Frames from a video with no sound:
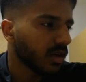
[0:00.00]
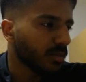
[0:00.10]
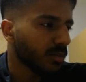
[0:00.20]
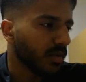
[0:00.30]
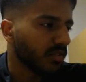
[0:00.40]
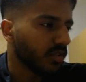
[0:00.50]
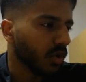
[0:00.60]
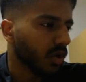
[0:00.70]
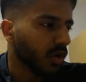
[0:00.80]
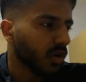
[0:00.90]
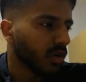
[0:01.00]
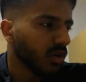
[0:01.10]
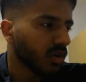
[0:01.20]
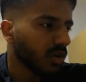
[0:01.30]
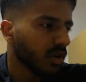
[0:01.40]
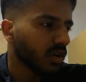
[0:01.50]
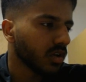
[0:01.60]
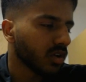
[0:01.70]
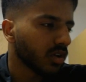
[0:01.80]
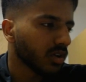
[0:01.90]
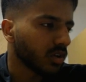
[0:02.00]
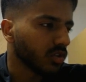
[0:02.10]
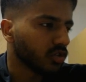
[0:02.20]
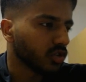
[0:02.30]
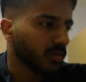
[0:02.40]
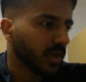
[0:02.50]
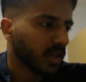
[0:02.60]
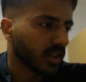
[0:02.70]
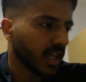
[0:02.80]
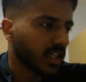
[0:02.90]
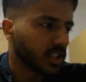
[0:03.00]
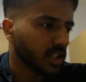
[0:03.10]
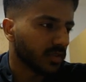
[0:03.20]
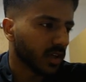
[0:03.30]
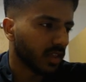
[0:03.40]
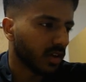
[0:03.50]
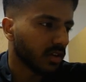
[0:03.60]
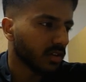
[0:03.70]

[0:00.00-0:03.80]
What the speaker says: before consuming the energy of another.